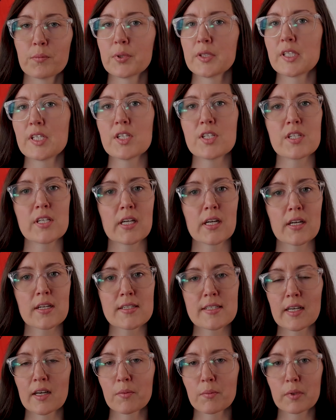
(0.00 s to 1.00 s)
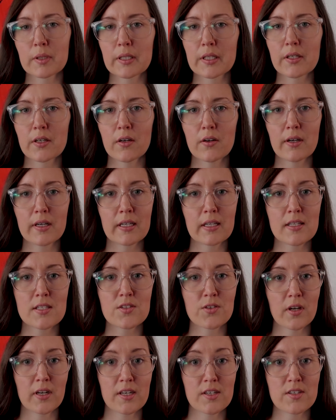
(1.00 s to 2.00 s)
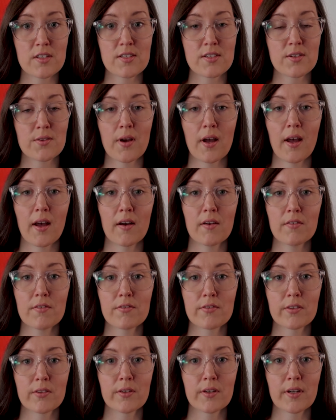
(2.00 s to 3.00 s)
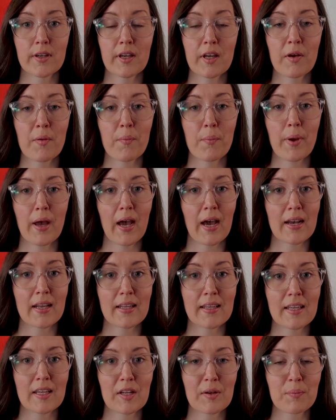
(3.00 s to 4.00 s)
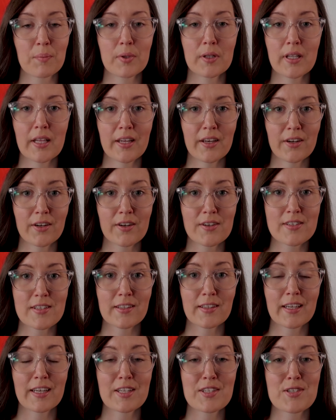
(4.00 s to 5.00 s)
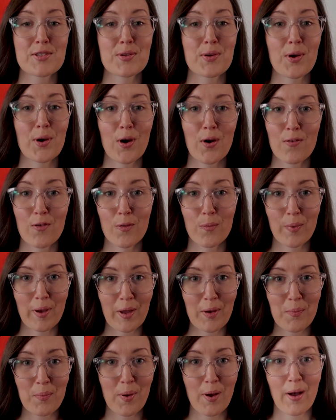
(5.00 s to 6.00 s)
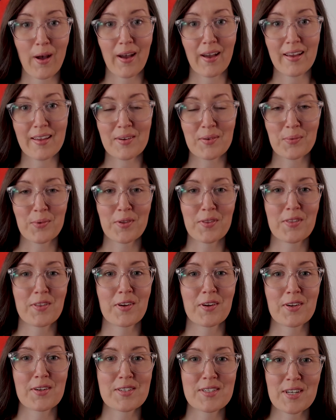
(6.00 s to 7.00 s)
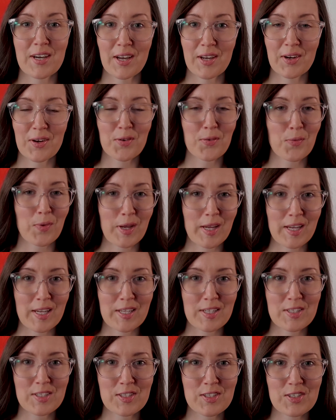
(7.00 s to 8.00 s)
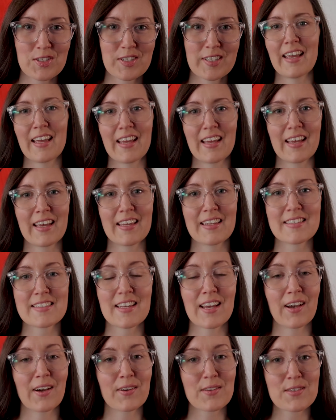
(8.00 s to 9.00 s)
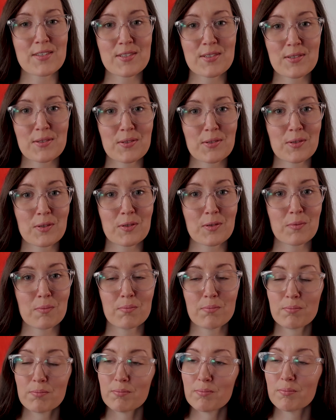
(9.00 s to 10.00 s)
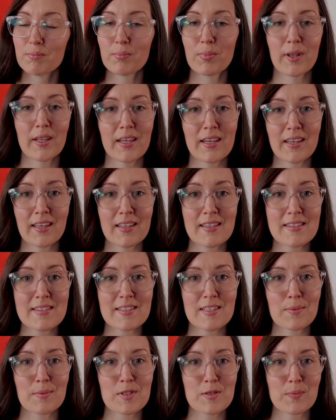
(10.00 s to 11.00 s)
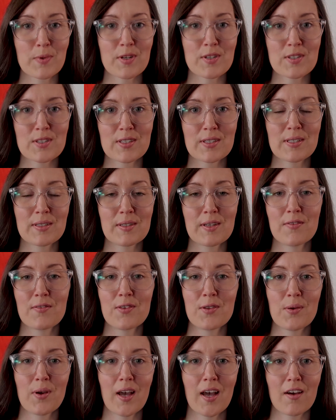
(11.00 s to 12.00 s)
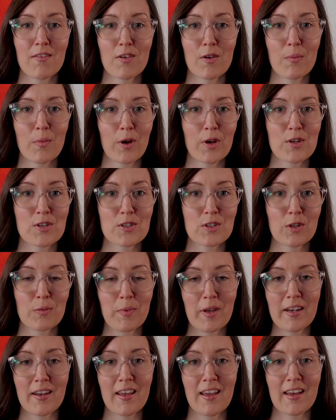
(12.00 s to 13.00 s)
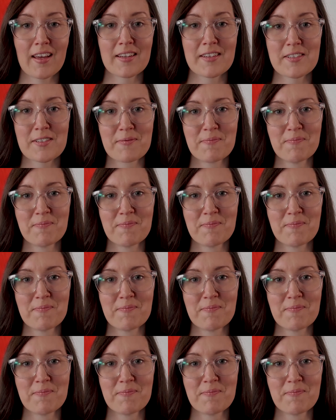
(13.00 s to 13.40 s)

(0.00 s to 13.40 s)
Please share down below any strategies you have for combating players that like to overbet pot with their entire range, and how to play against them, especially if you have a marginal made hand.